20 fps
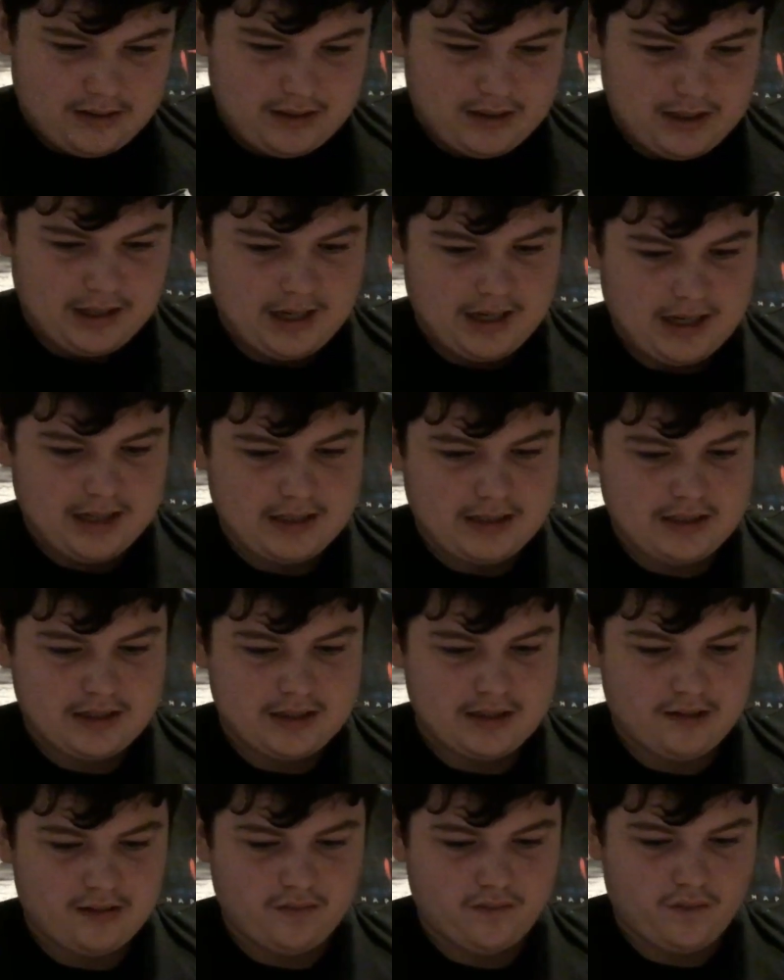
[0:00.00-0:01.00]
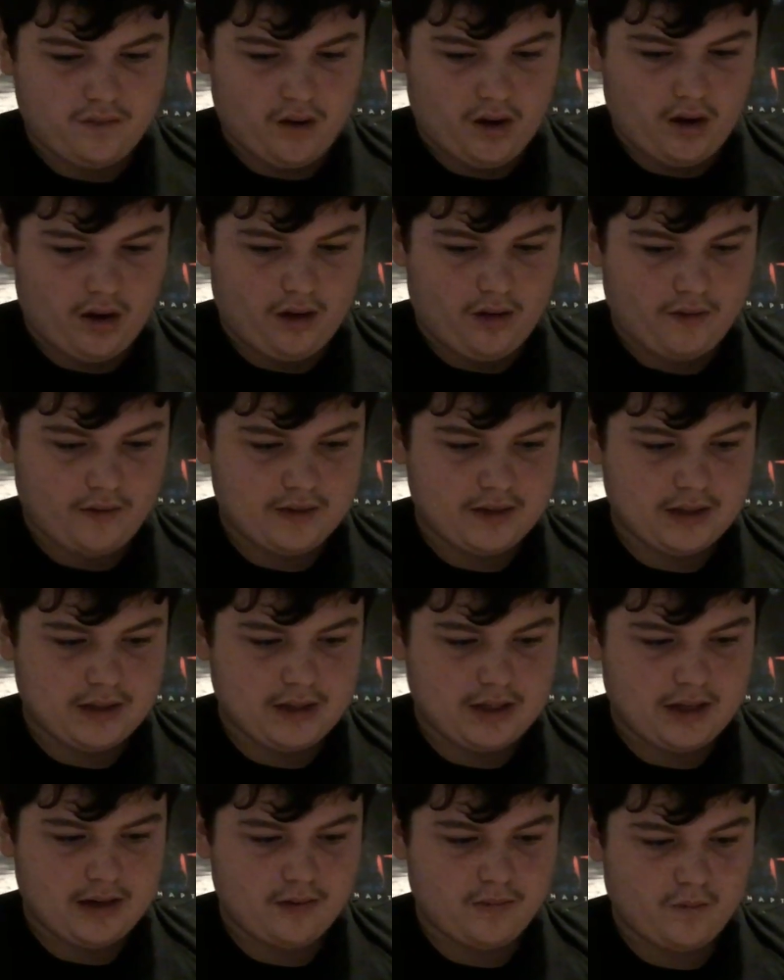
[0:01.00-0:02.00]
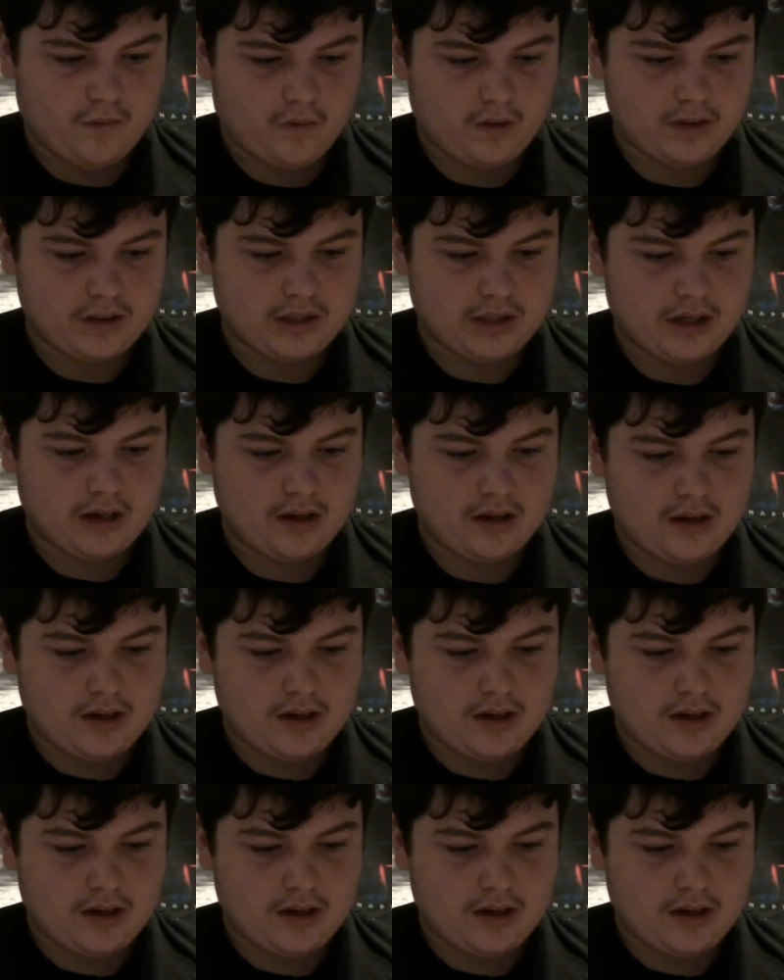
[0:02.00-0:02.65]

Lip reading: He gets to the raft in water,